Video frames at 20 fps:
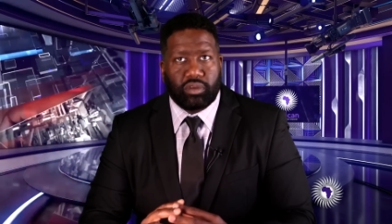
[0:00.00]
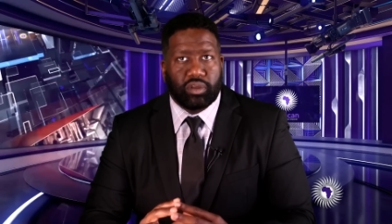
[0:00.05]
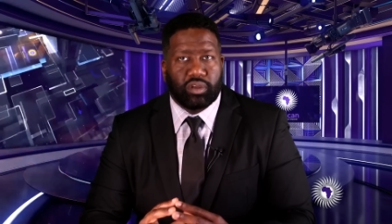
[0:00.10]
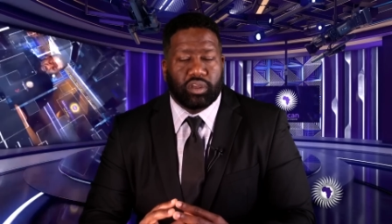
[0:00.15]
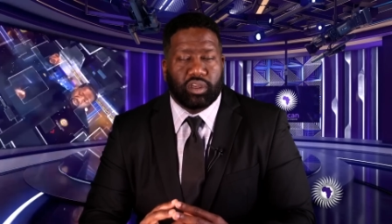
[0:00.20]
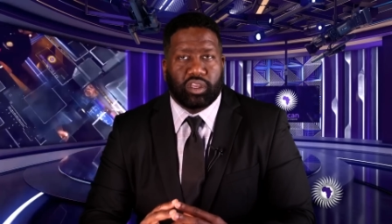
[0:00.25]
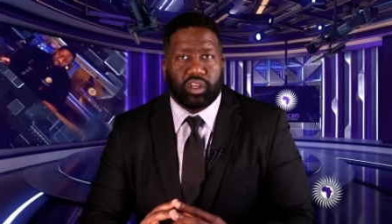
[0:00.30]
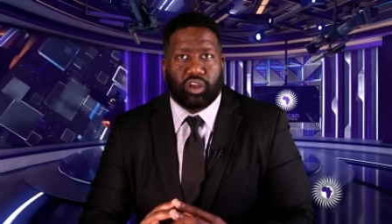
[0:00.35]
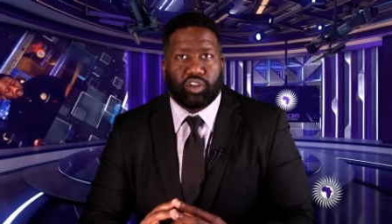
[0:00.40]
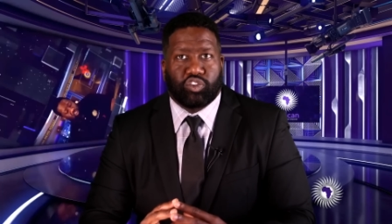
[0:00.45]

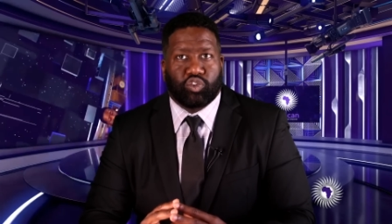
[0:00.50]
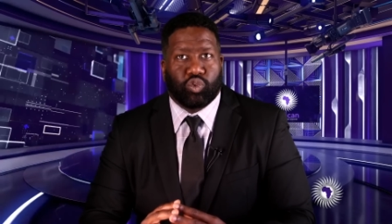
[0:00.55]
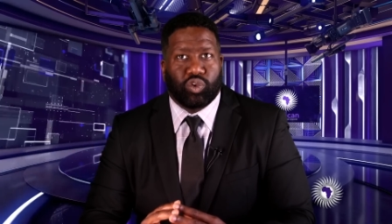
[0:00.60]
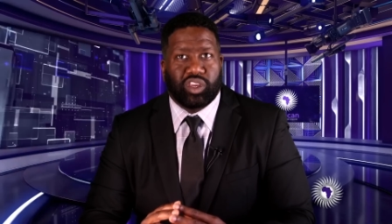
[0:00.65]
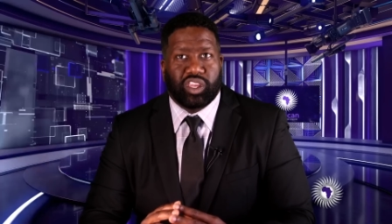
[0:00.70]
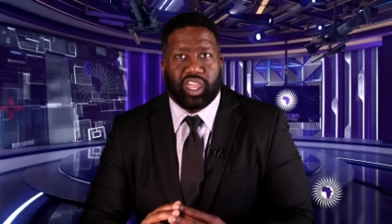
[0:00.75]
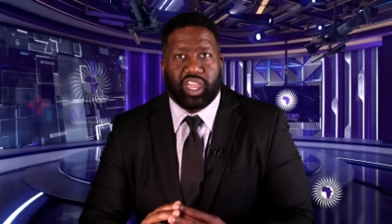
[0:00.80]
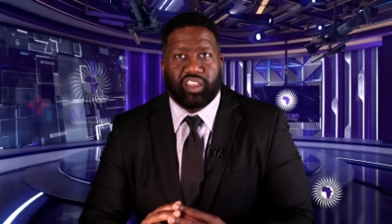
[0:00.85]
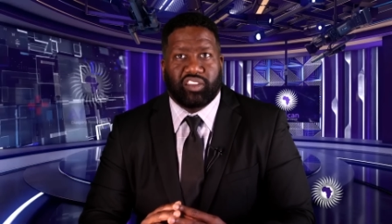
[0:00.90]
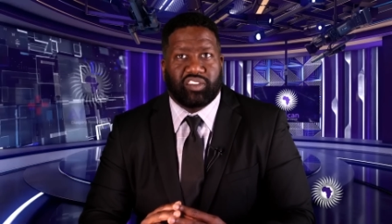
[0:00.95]
you know,
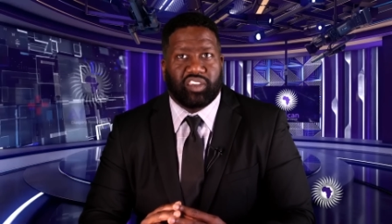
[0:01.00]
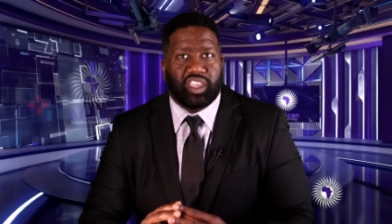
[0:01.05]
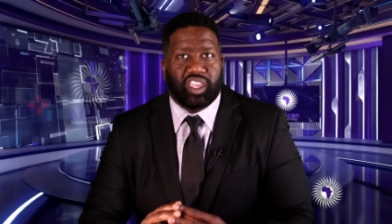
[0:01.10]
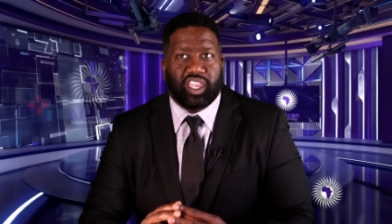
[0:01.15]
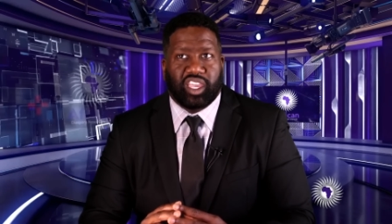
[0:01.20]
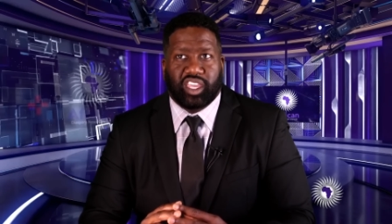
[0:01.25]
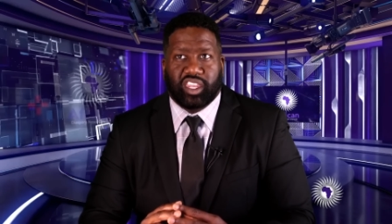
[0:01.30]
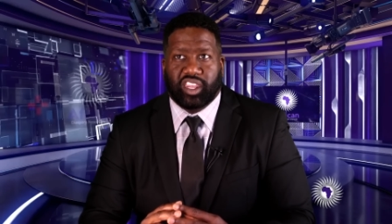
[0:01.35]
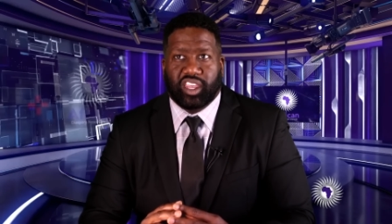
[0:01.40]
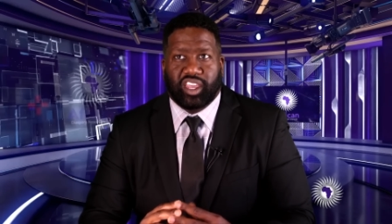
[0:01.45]

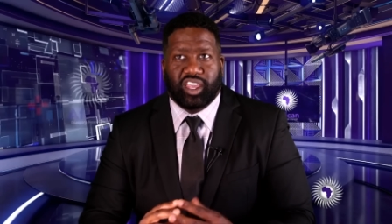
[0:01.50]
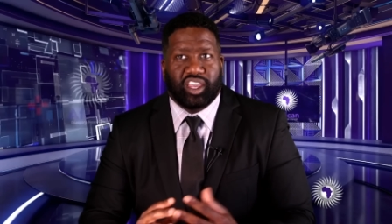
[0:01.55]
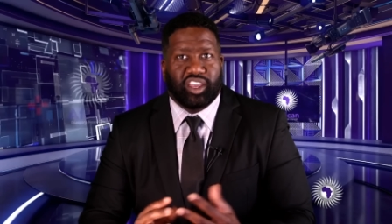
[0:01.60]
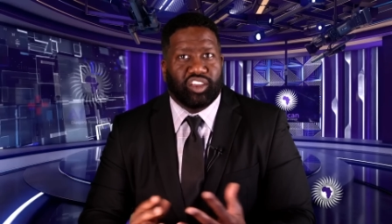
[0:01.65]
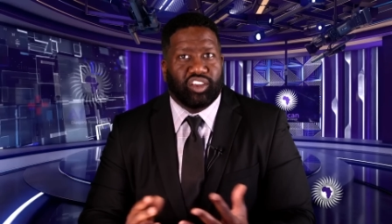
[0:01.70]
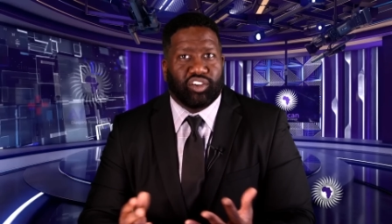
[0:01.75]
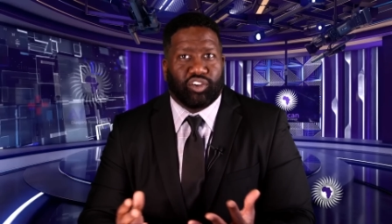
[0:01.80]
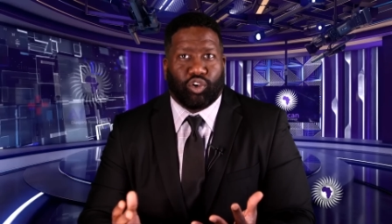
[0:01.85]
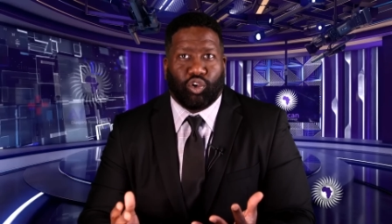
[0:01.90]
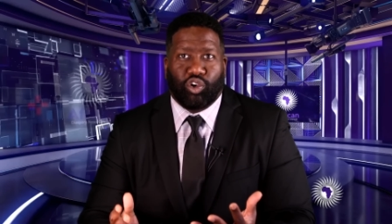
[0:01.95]
2018,
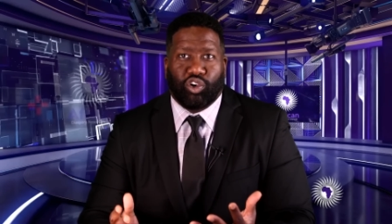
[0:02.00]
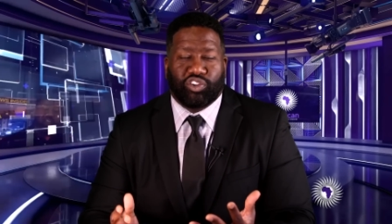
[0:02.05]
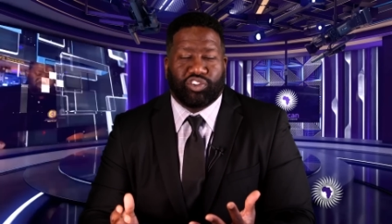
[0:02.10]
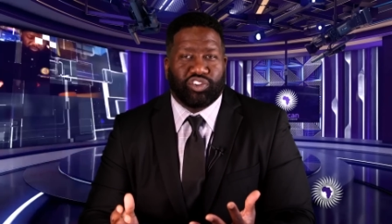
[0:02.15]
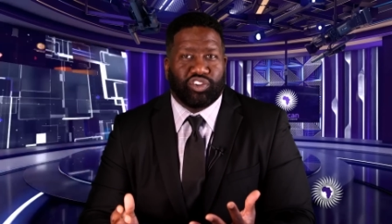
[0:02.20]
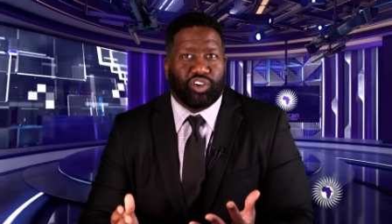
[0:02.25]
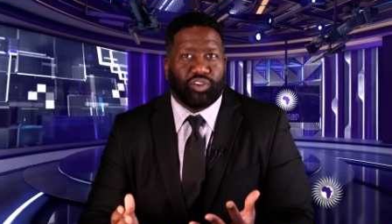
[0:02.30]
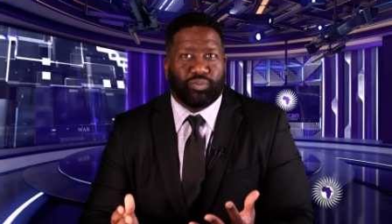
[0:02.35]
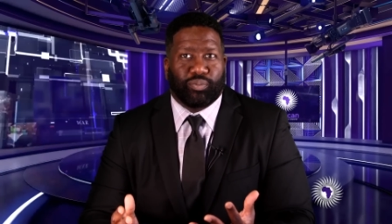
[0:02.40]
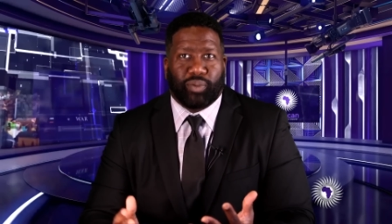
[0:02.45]
of course, you
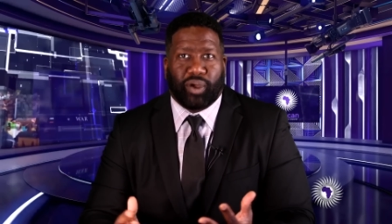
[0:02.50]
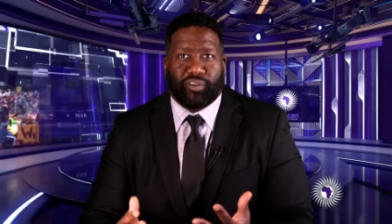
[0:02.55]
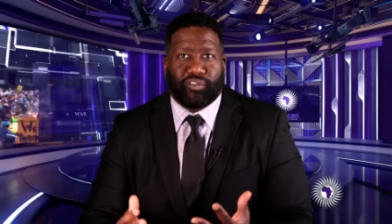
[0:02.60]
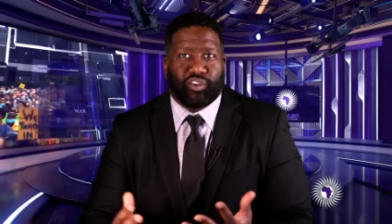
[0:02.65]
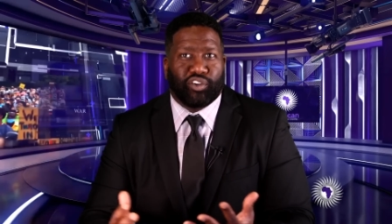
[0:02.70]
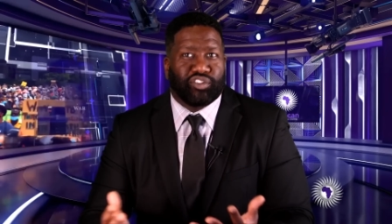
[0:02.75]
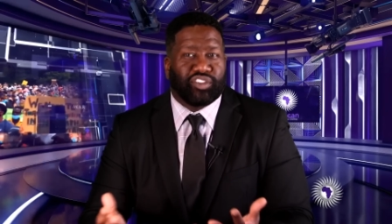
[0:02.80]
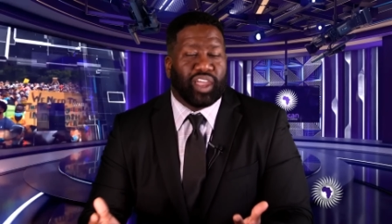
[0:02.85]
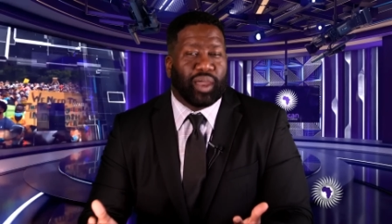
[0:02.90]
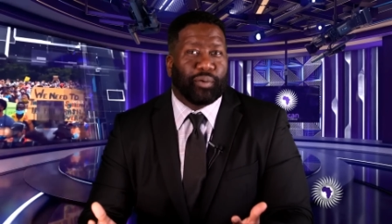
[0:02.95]
know, my
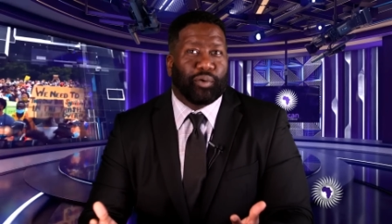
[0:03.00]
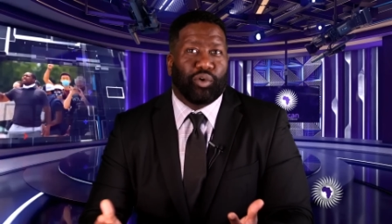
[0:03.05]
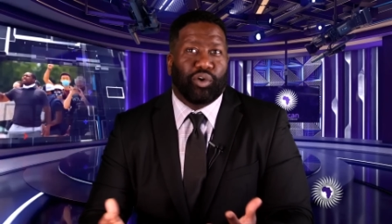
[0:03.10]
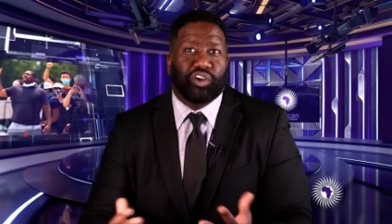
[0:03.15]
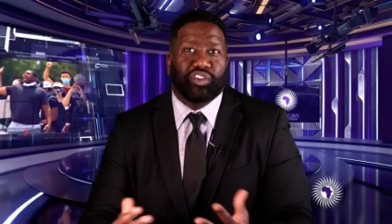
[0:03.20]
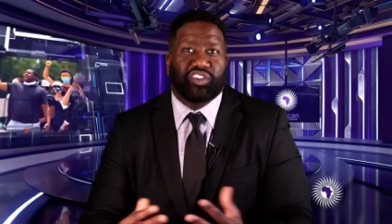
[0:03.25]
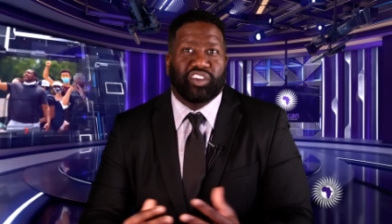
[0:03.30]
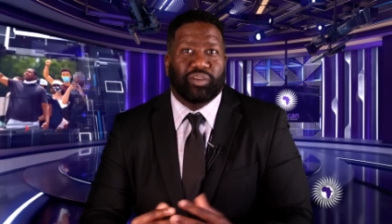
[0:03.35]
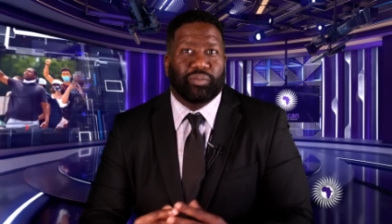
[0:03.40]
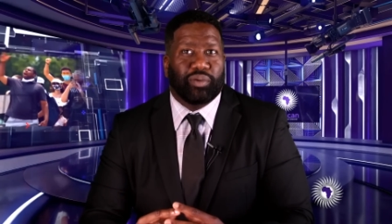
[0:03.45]
first time
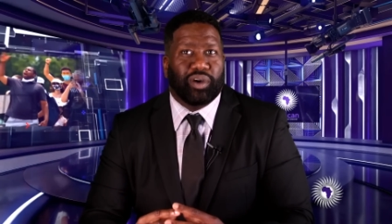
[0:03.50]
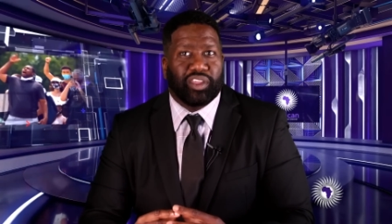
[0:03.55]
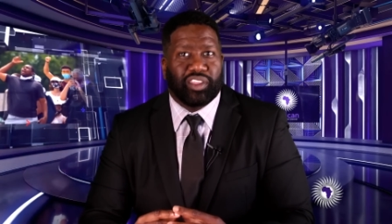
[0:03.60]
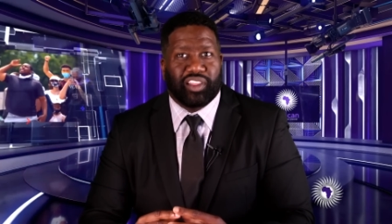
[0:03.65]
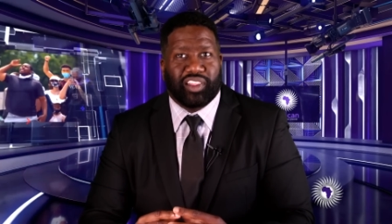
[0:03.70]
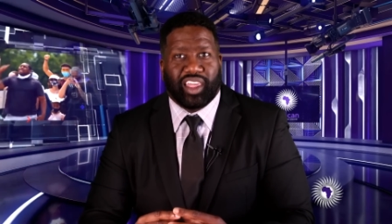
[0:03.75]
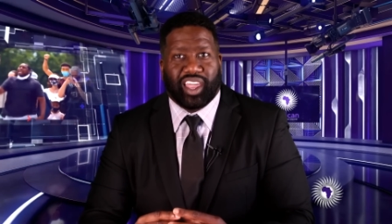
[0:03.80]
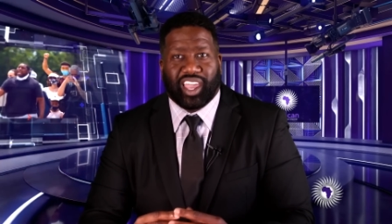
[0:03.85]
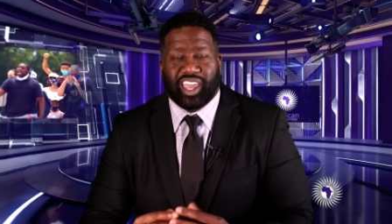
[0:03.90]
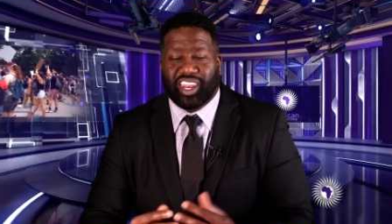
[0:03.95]
going to the
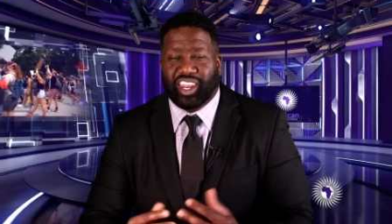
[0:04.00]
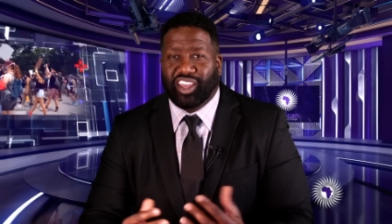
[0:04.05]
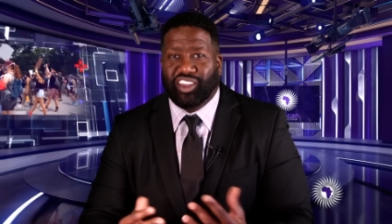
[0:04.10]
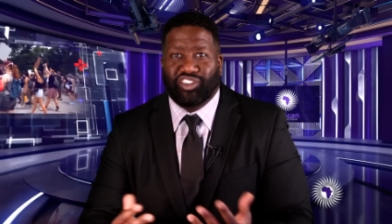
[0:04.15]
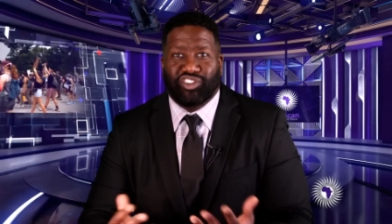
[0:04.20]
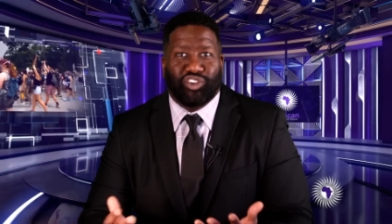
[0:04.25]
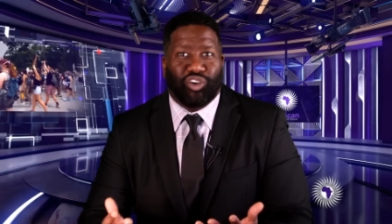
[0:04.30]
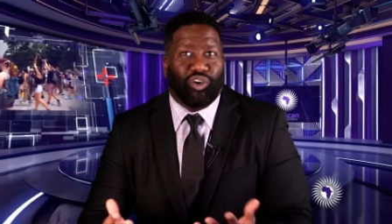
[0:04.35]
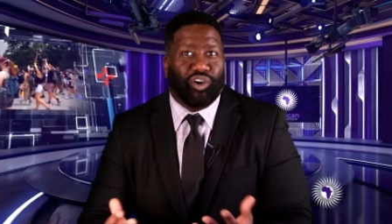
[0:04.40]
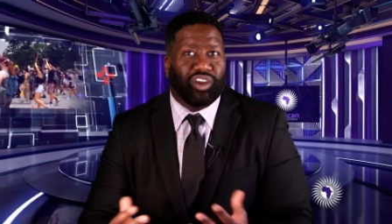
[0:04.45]
motherland,
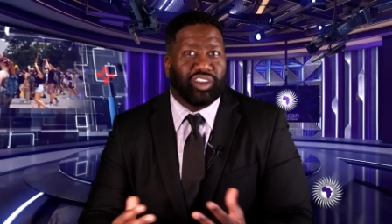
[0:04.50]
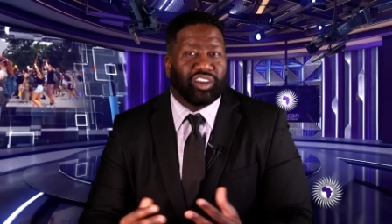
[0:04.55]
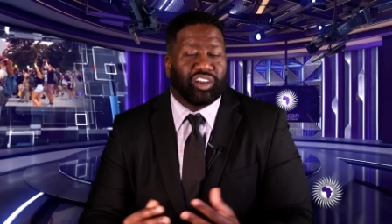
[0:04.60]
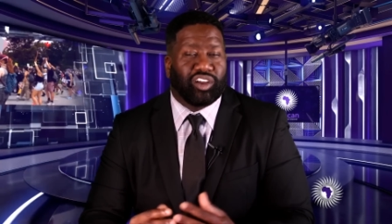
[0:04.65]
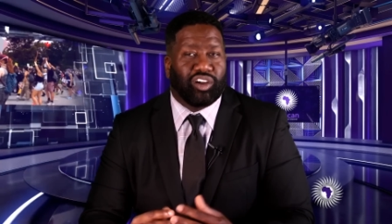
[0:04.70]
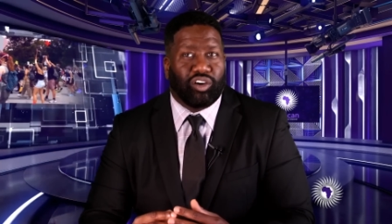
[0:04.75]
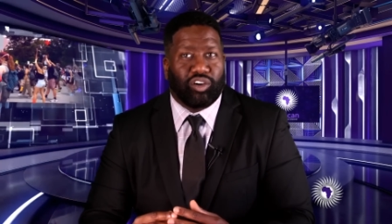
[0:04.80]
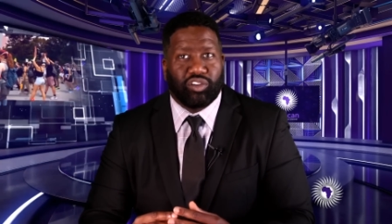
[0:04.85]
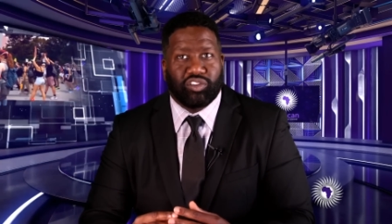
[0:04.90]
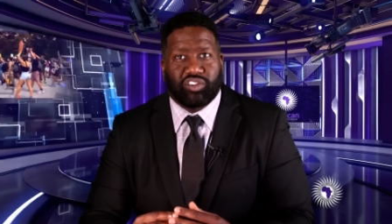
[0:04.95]
enjoying the
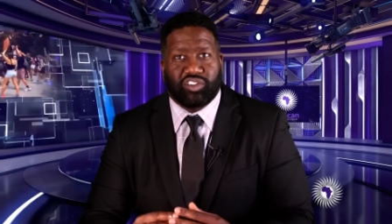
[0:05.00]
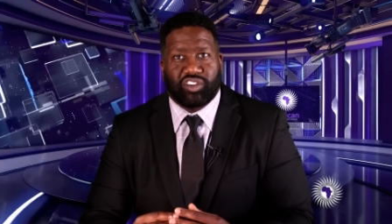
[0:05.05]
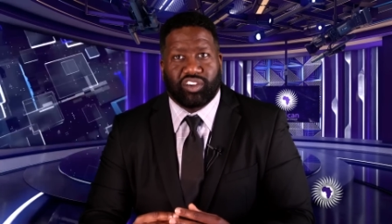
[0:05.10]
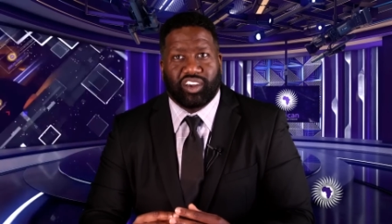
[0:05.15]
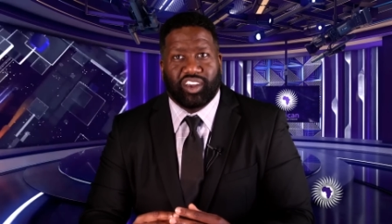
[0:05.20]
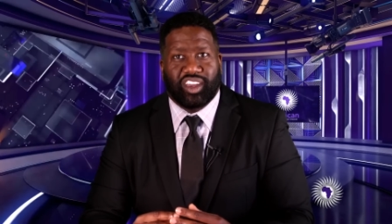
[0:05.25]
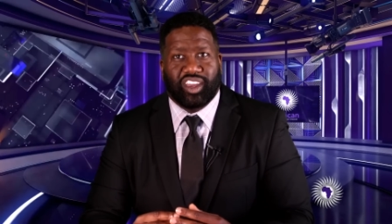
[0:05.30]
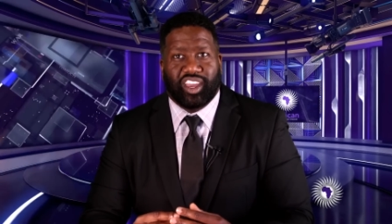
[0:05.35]
culture.